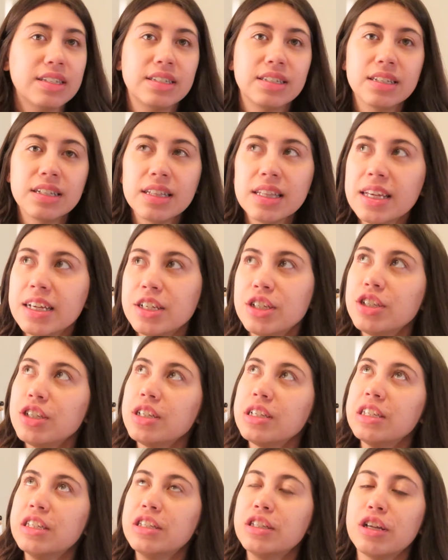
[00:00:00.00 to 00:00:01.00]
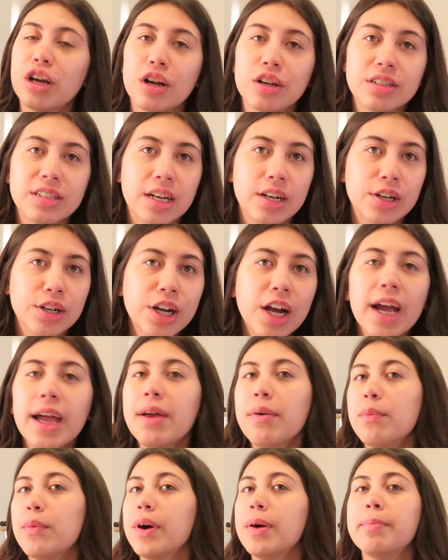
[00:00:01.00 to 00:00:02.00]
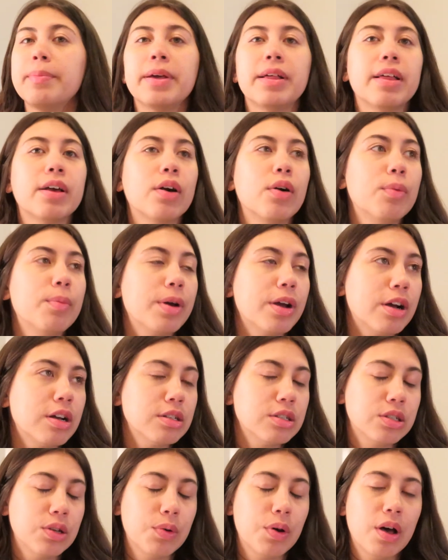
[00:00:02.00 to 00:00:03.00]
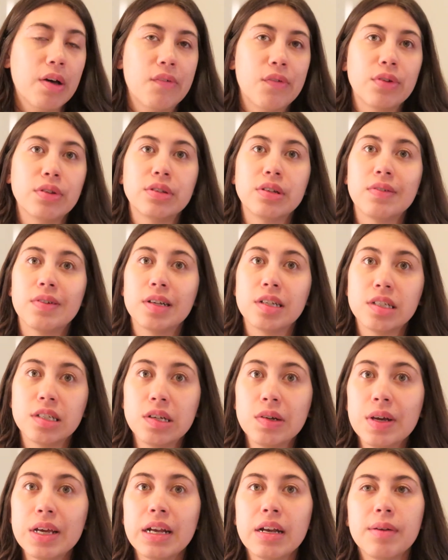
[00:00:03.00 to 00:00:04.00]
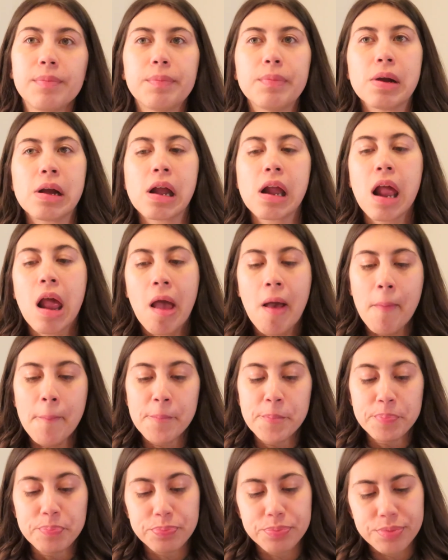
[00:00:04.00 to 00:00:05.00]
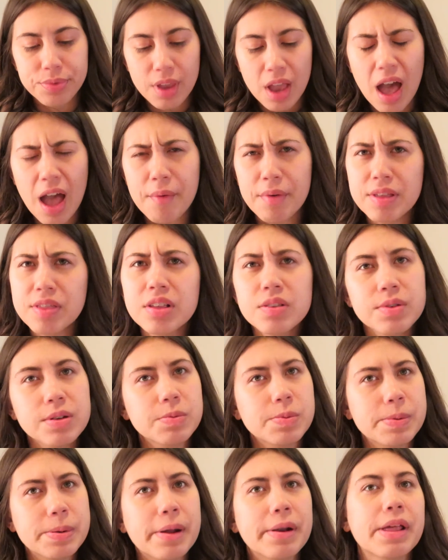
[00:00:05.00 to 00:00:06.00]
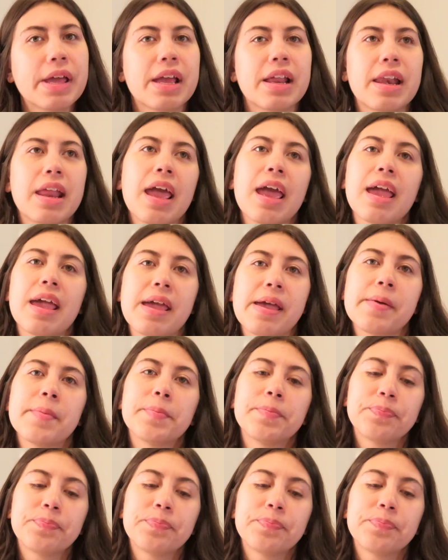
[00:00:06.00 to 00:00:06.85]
delicious, turns out great, 1 being like, oh my god, so awful, never do it. I rate this recipe out like an 8.